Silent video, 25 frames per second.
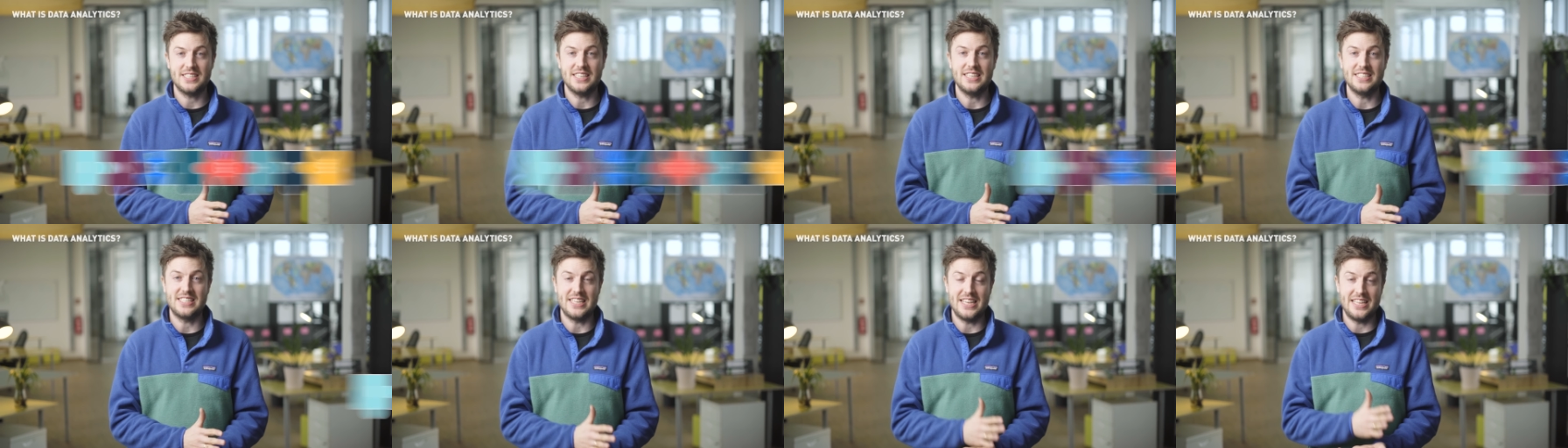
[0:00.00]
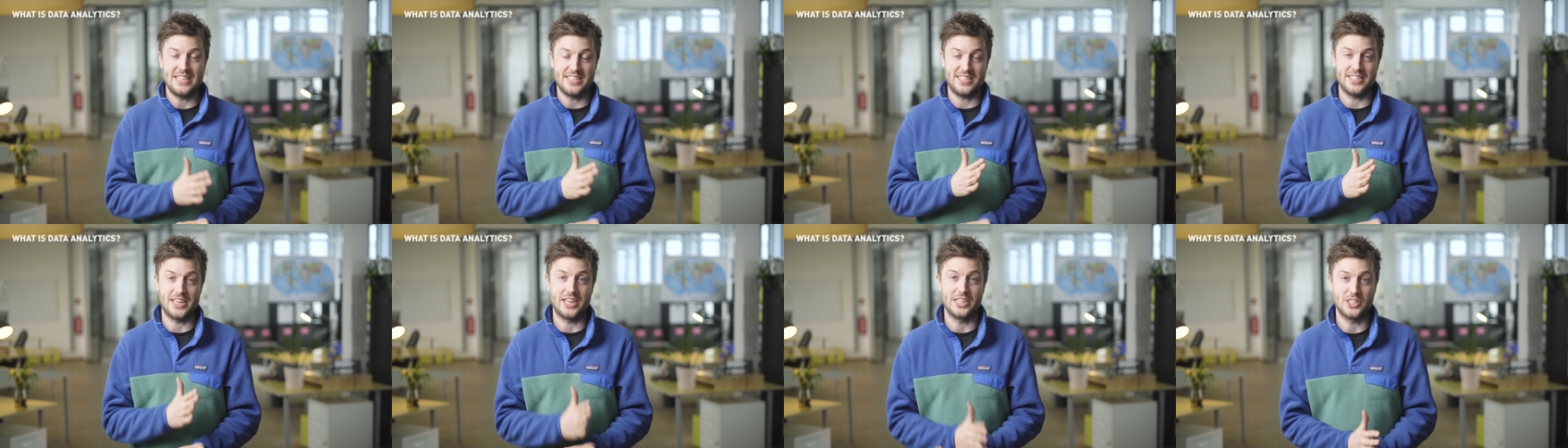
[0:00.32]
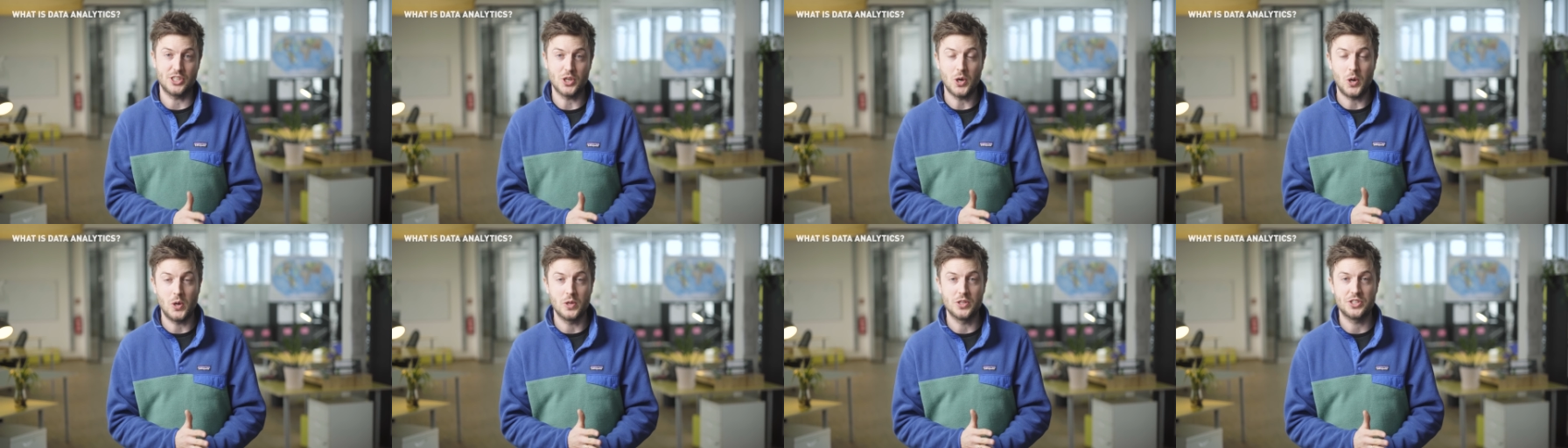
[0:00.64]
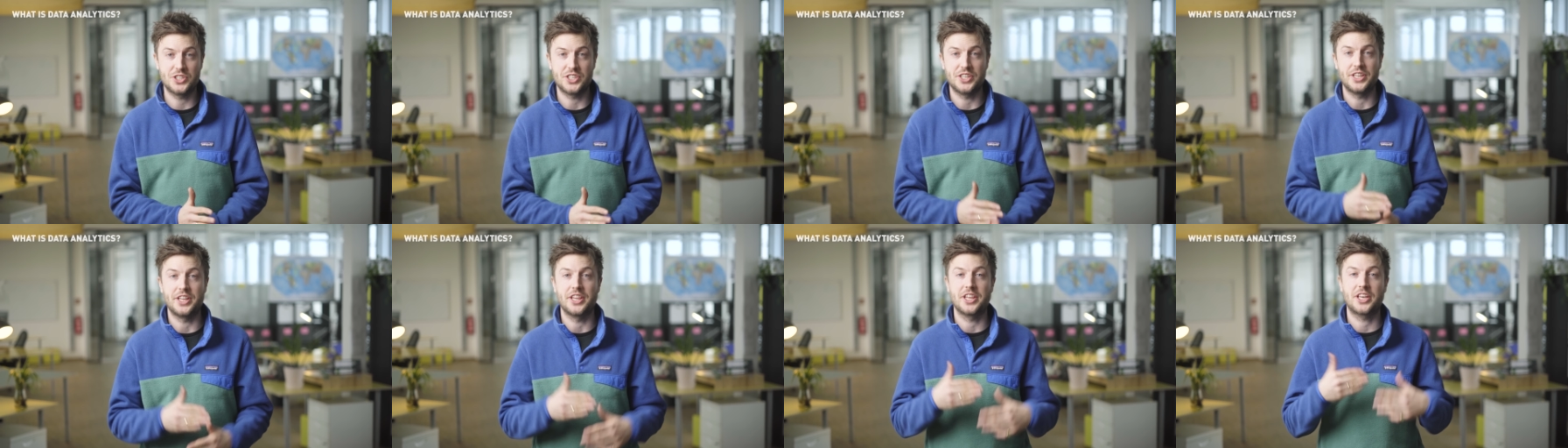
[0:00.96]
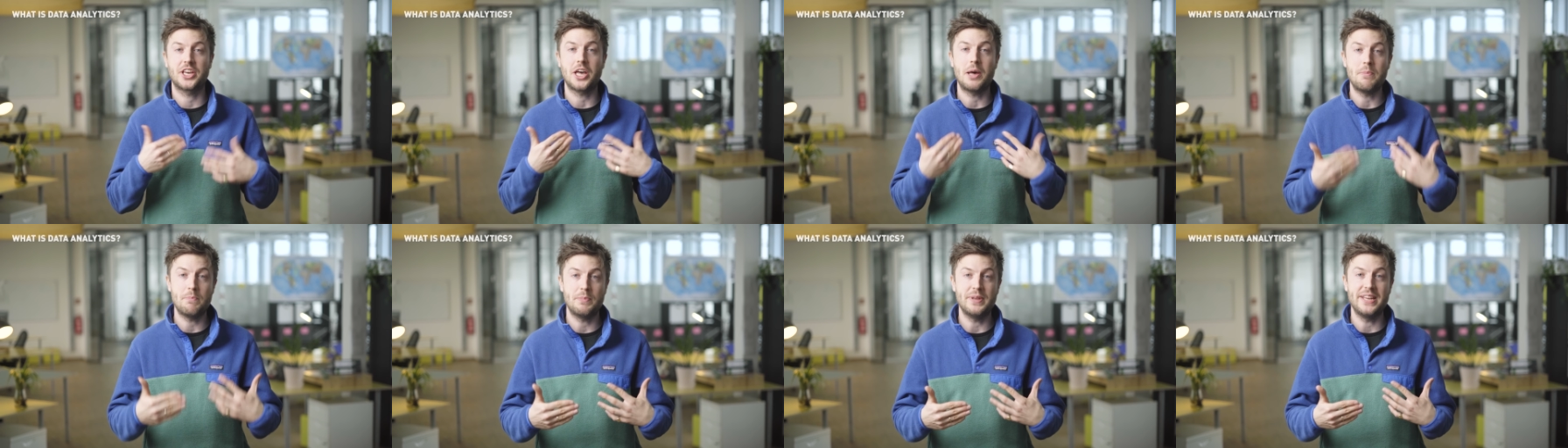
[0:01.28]
these insights on so that
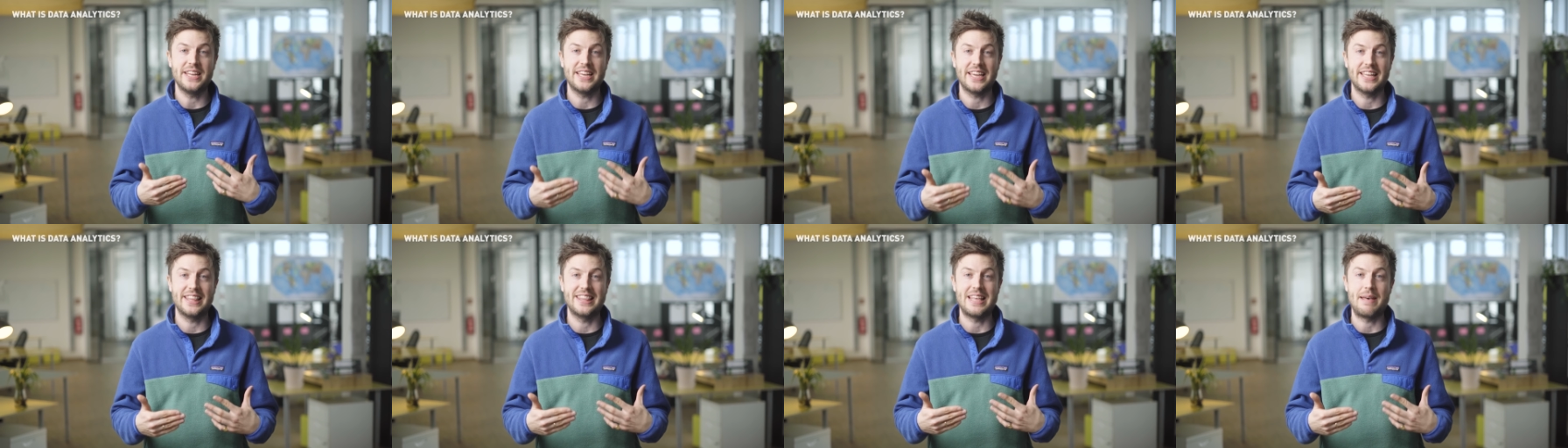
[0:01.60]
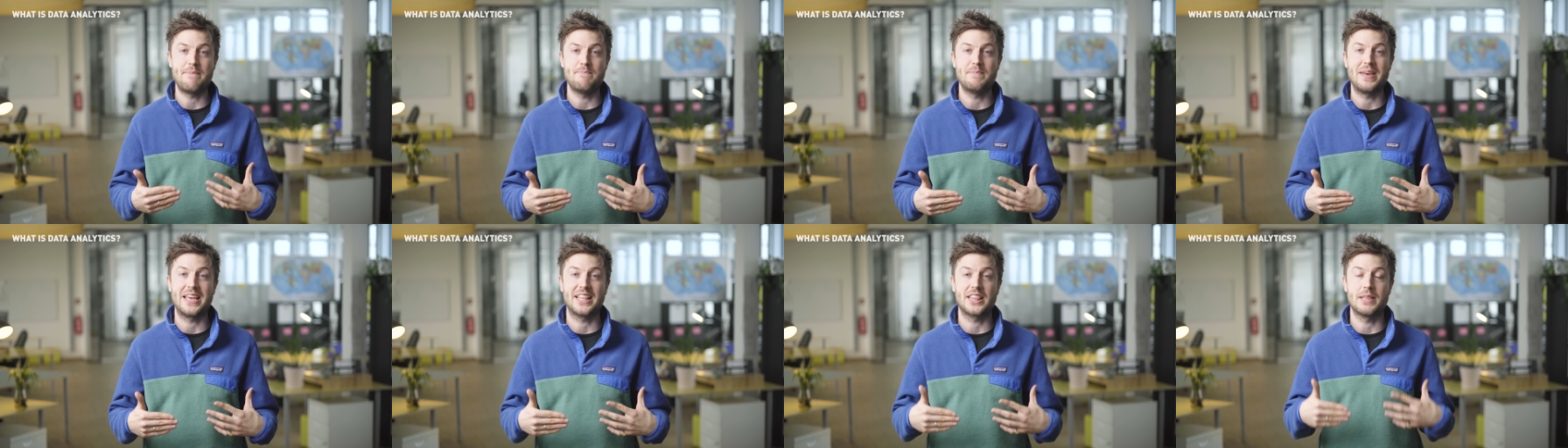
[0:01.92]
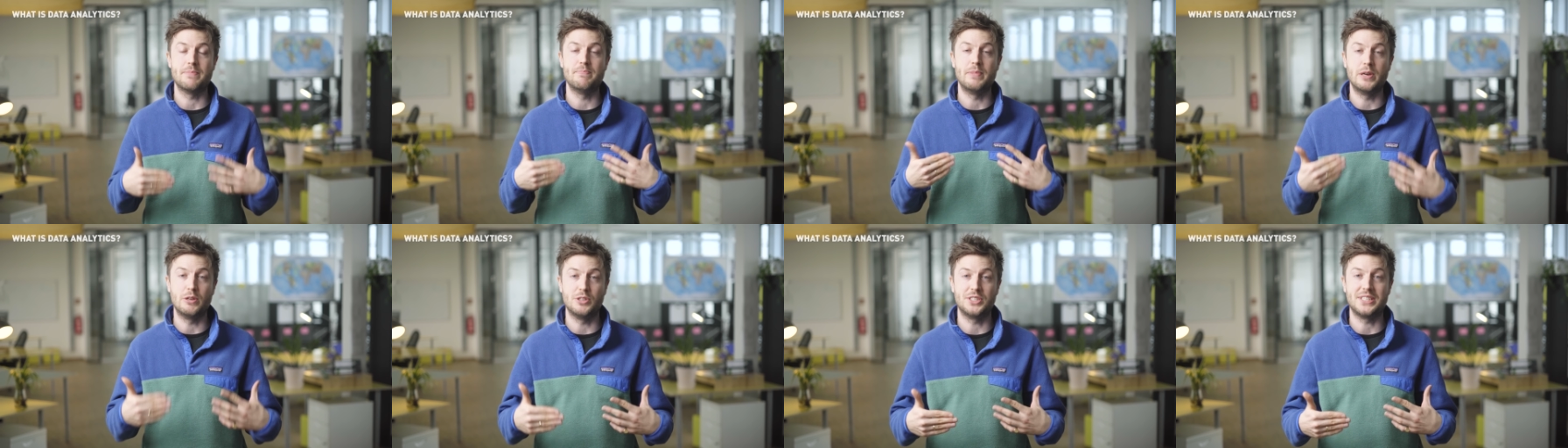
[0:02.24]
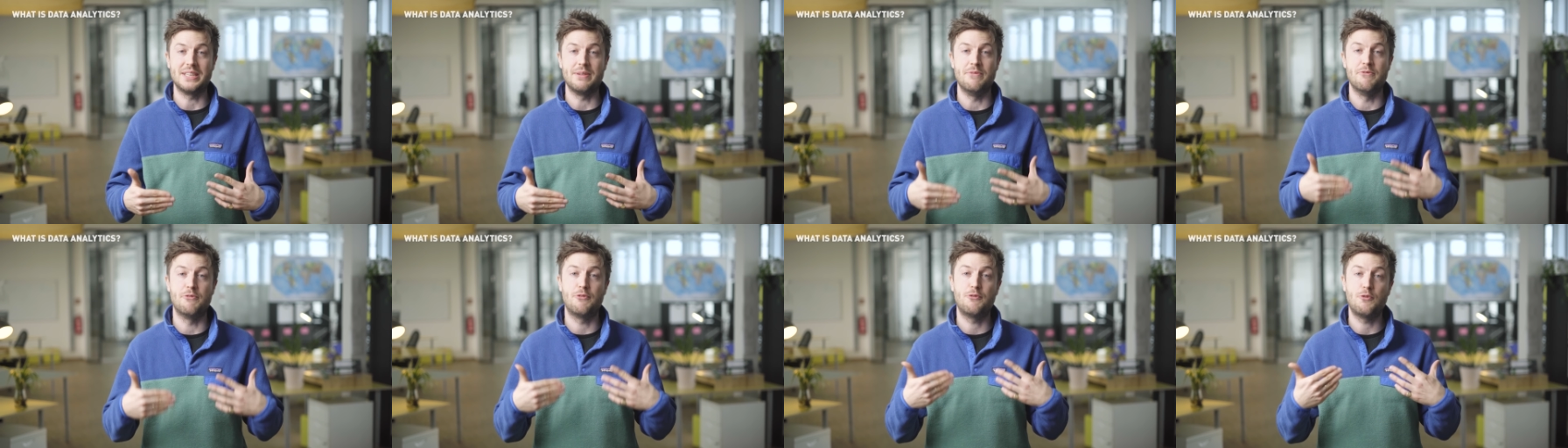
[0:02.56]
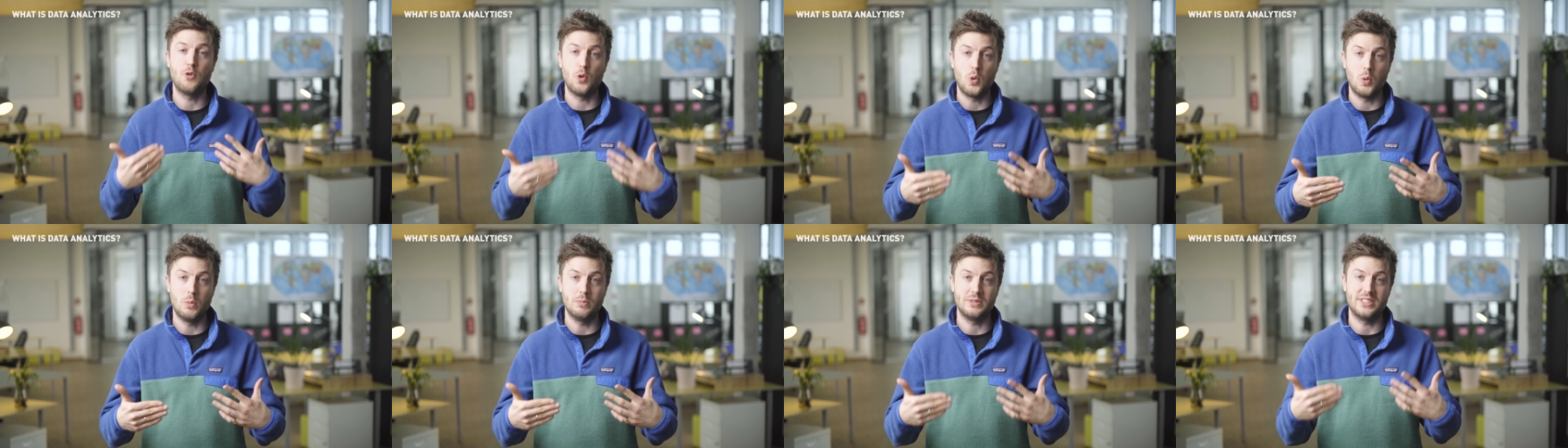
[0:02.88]
the company can then make the most
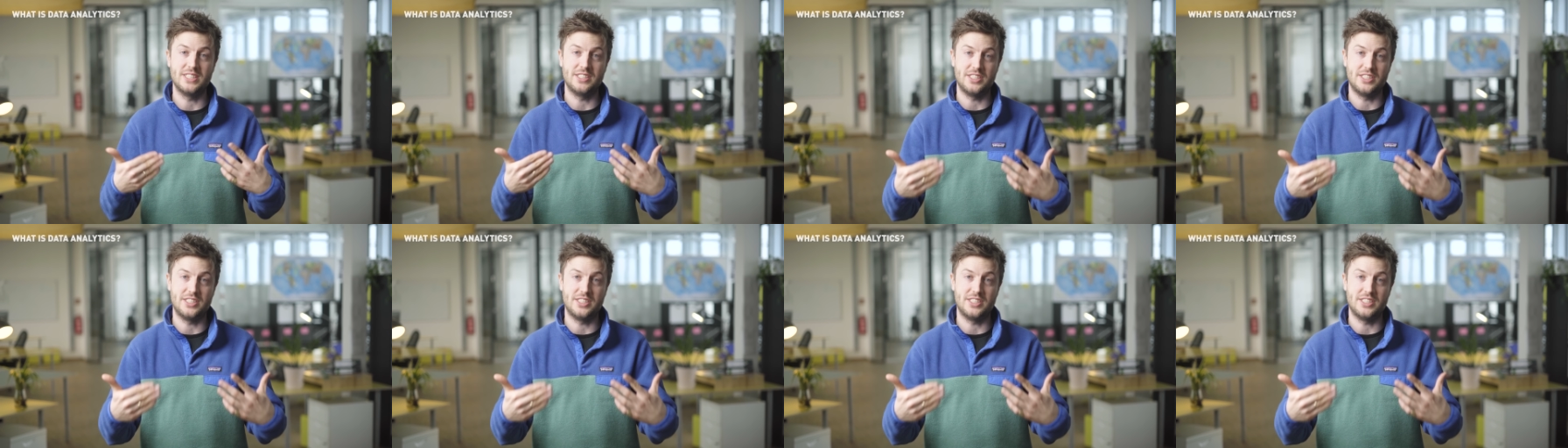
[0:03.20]
informed